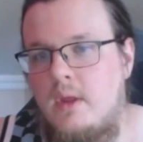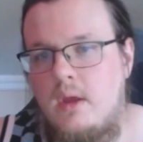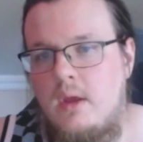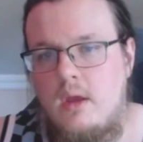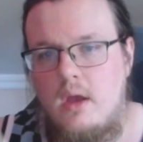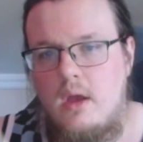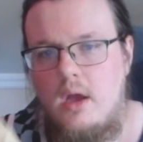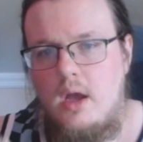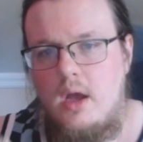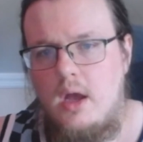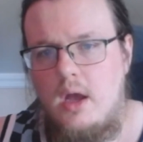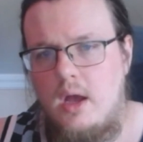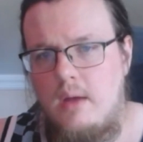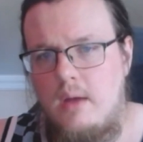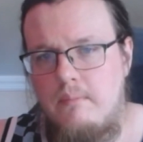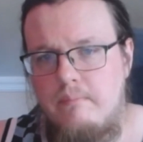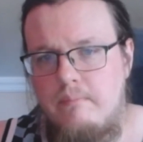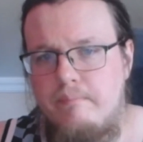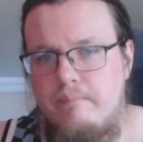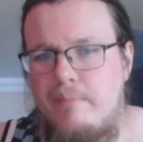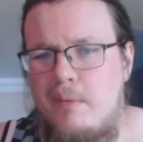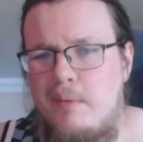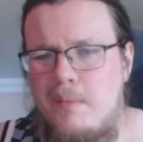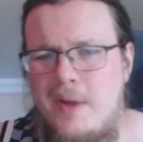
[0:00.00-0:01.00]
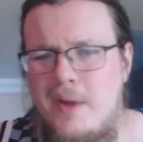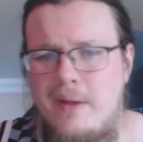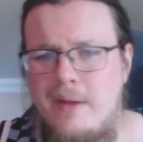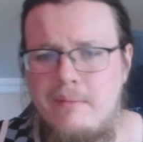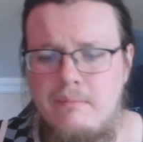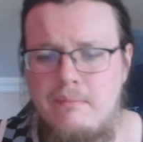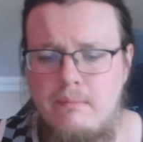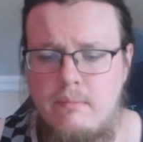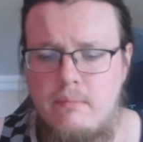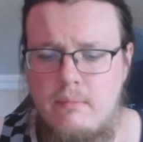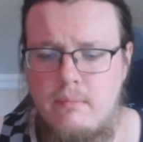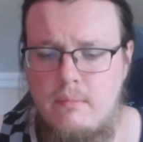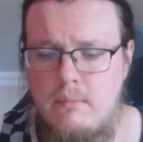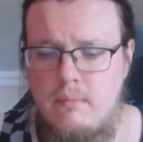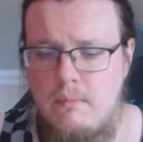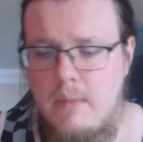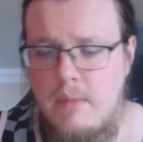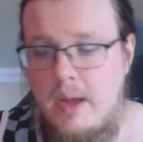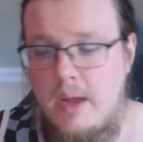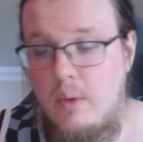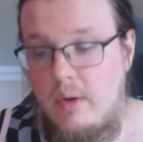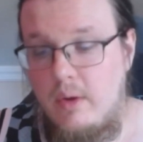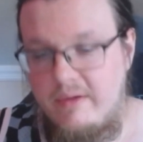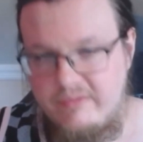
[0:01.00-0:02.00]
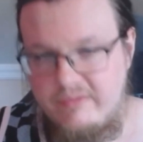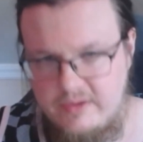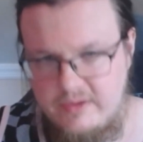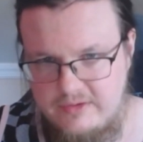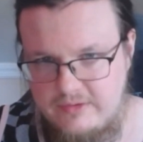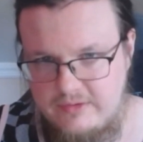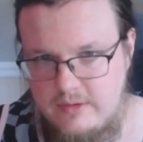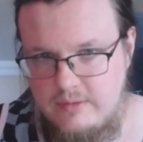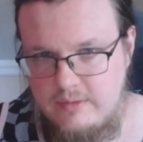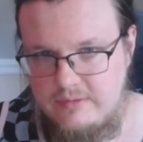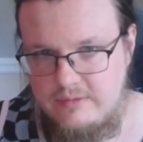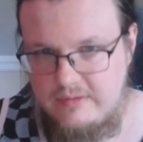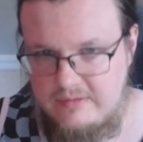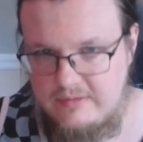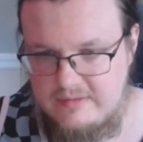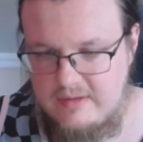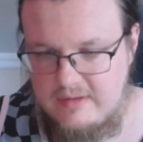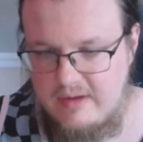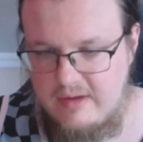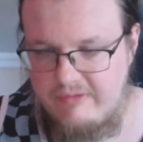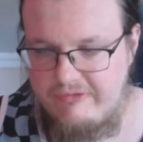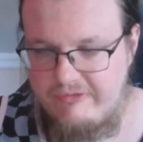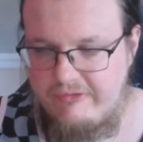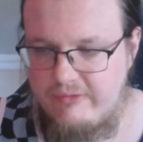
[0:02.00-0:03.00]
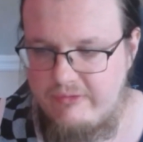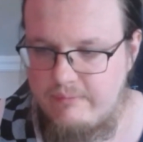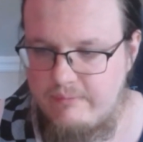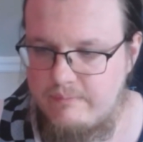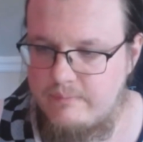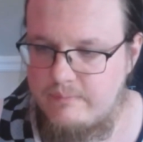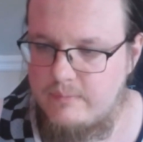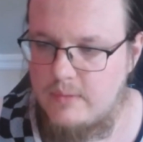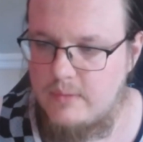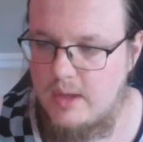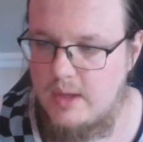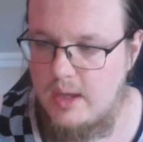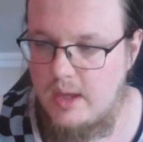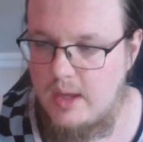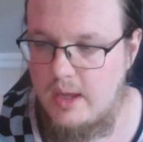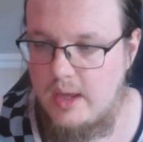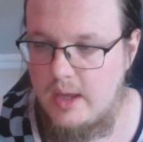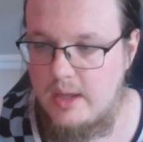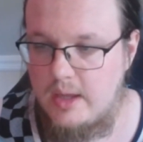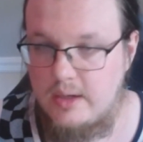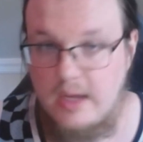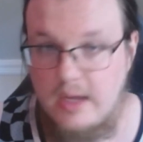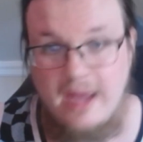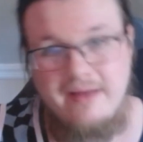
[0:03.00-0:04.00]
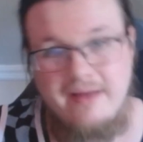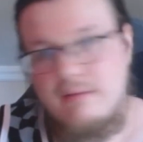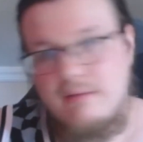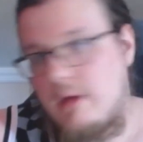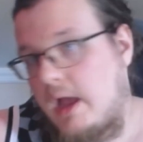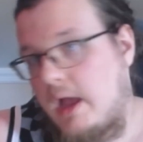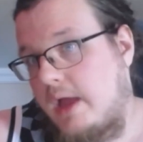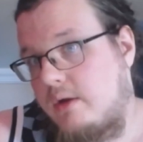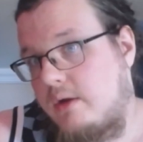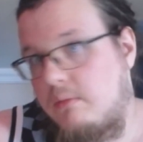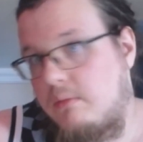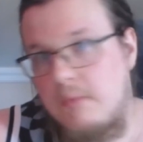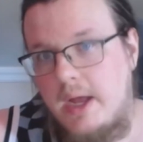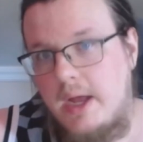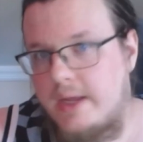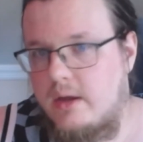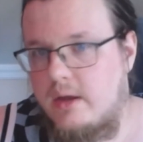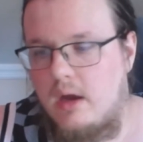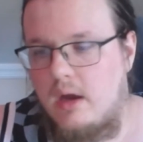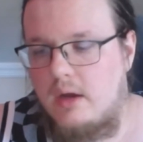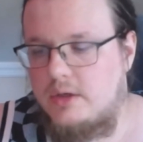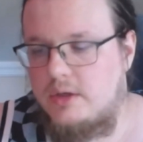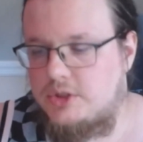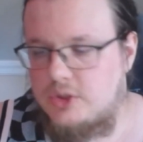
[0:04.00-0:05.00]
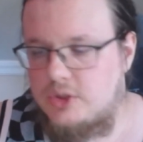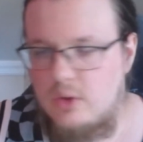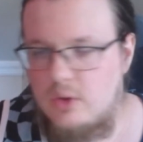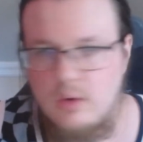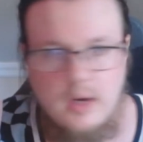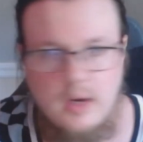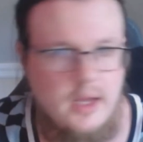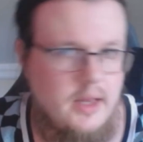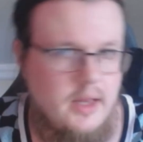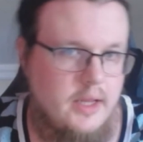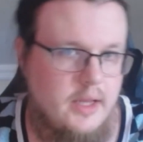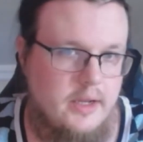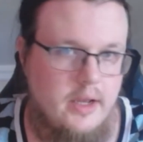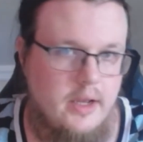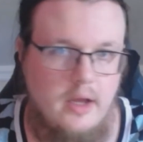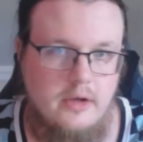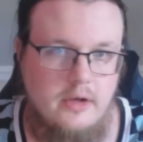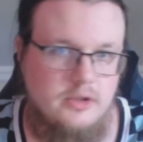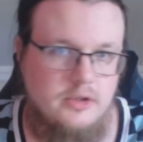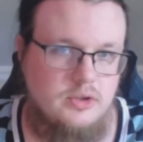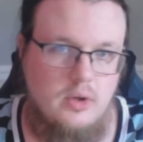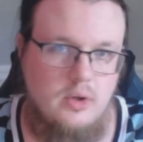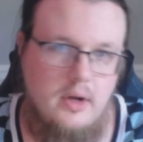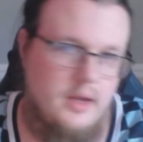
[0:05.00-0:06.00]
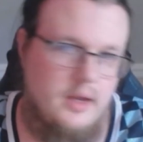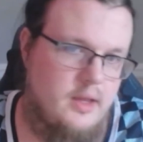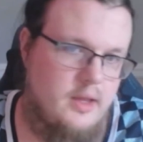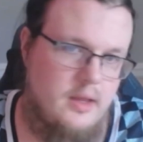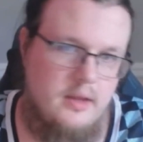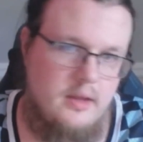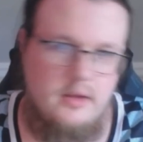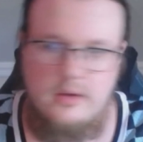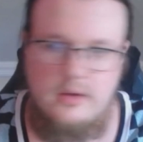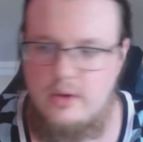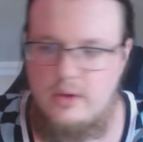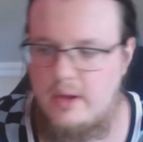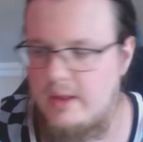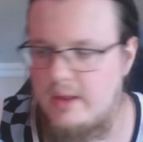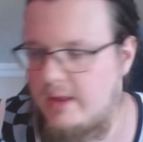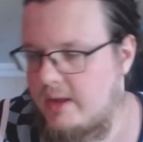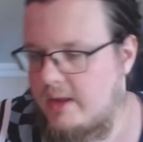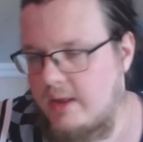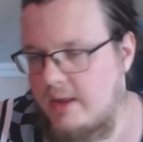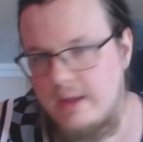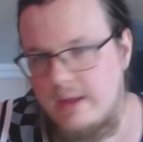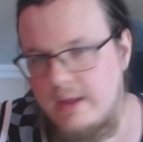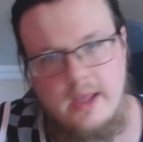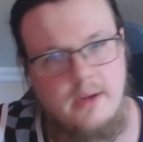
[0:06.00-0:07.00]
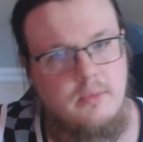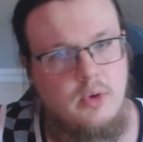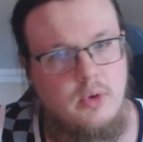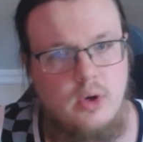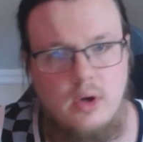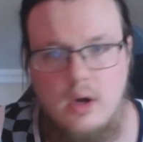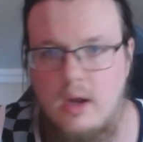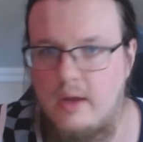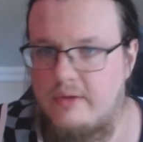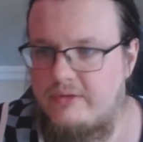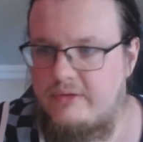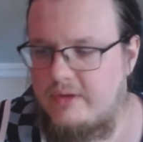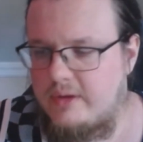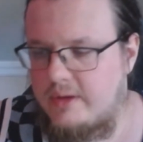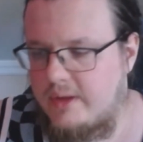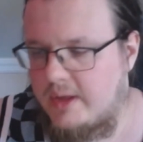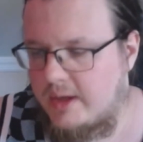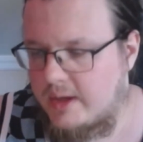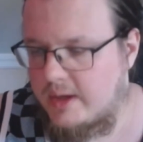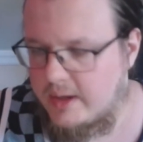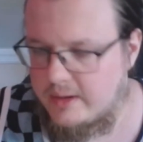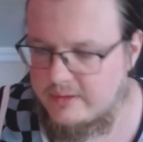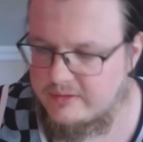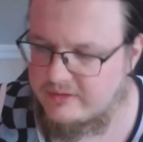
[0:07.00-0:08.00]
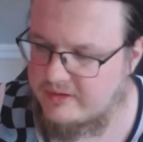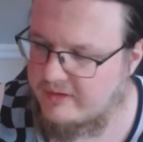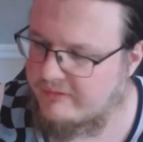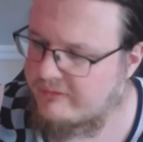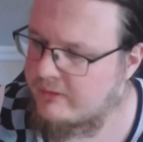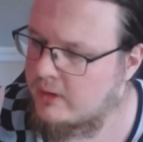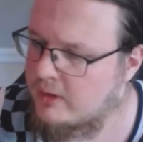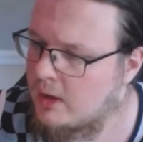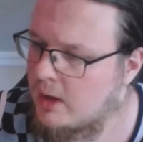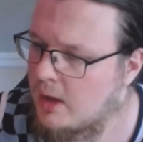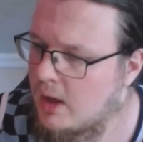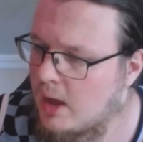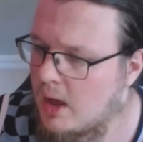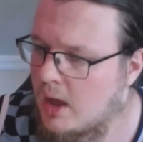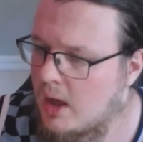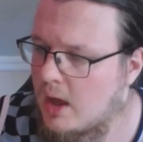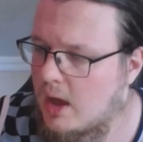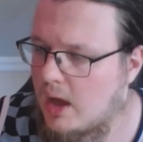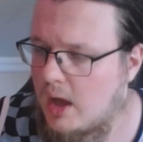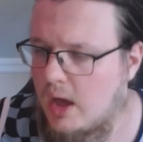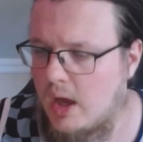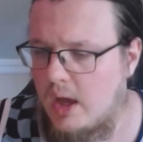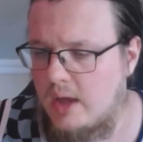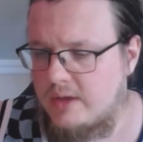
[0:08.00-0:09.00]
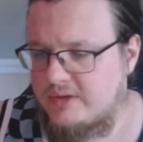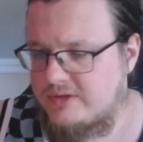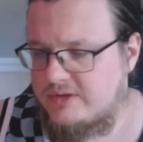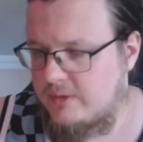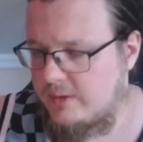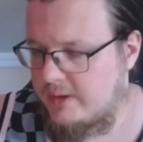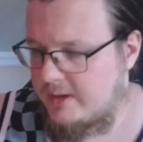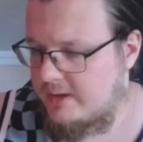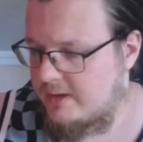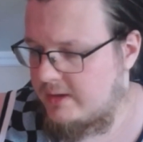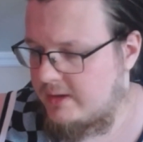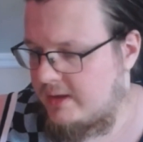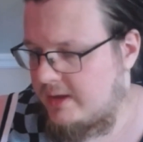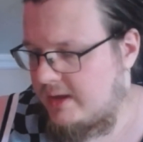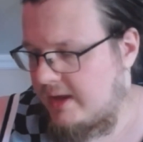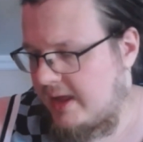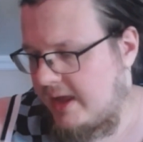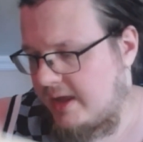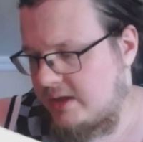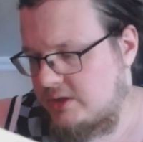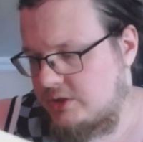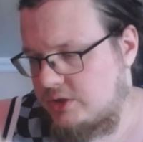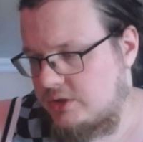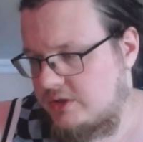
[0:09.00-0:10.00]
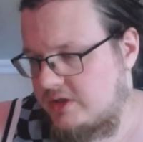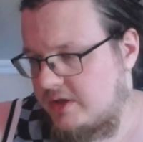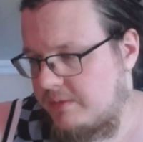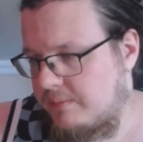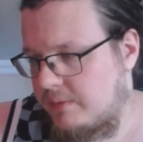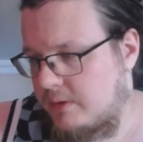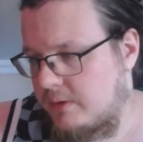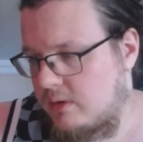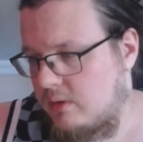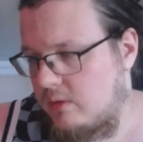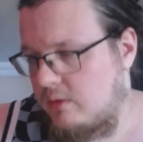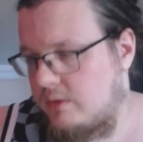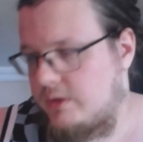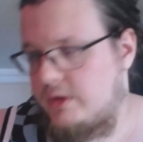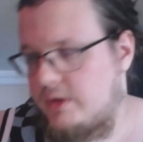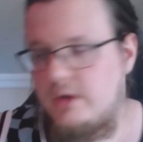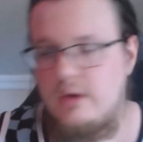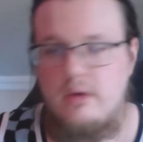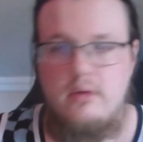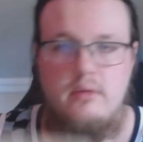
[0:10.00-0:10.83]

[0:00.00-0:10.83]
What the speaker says: but my wife likes cutesy stuff, and I don't mind cottagecore. I like cottagecore. I like Animal Crossing and that kind of stuff. So it has your typical, your